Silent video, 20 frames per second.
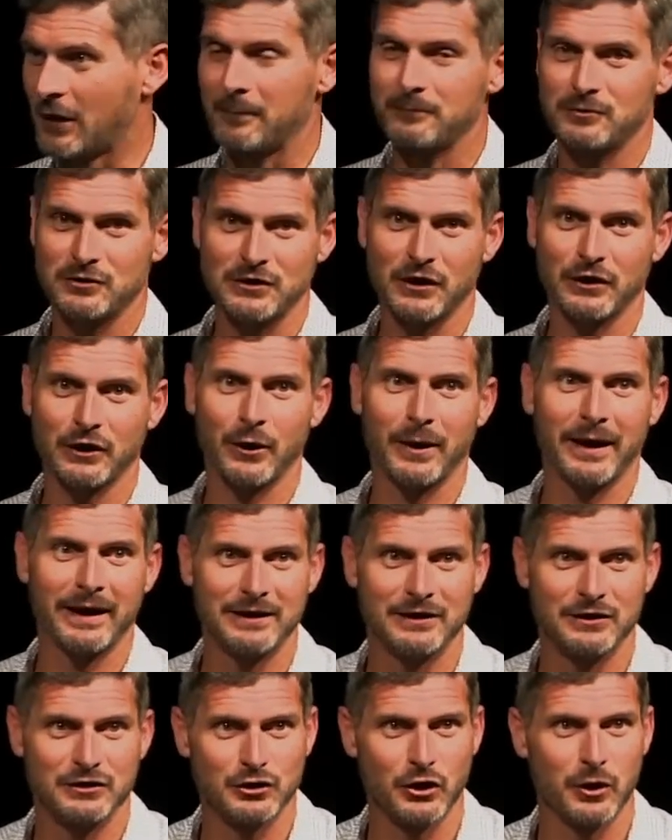I'm just going to go
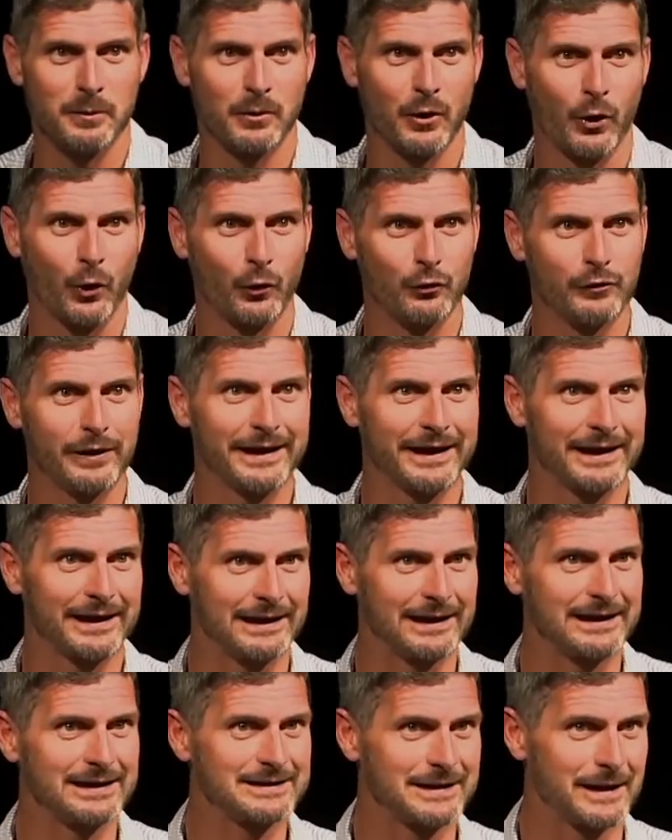ahead and assume you're already at
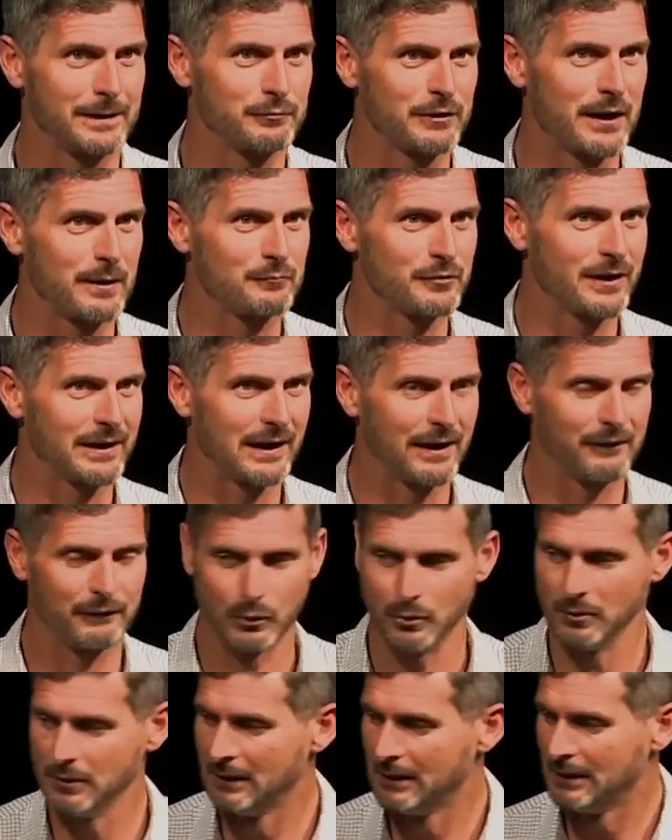least at the brown bread
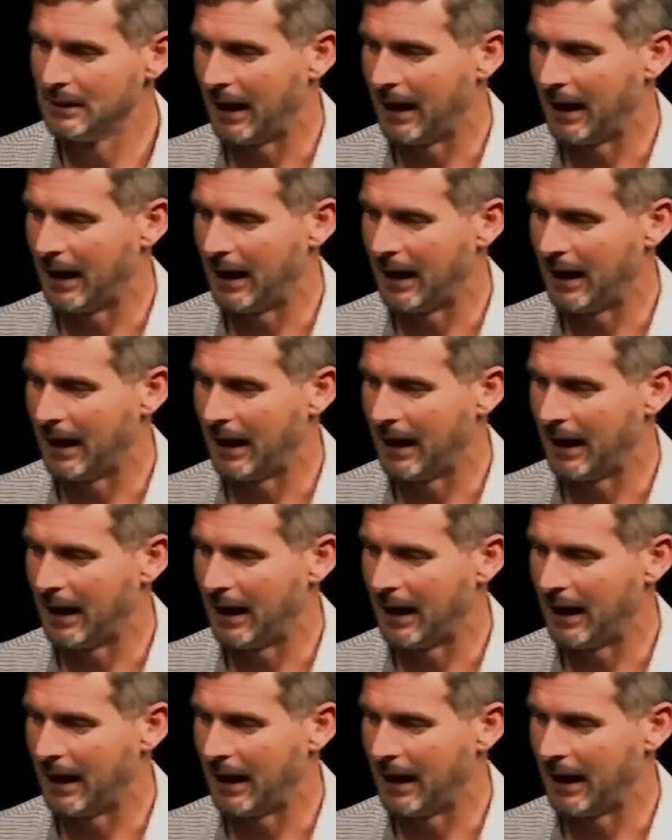level.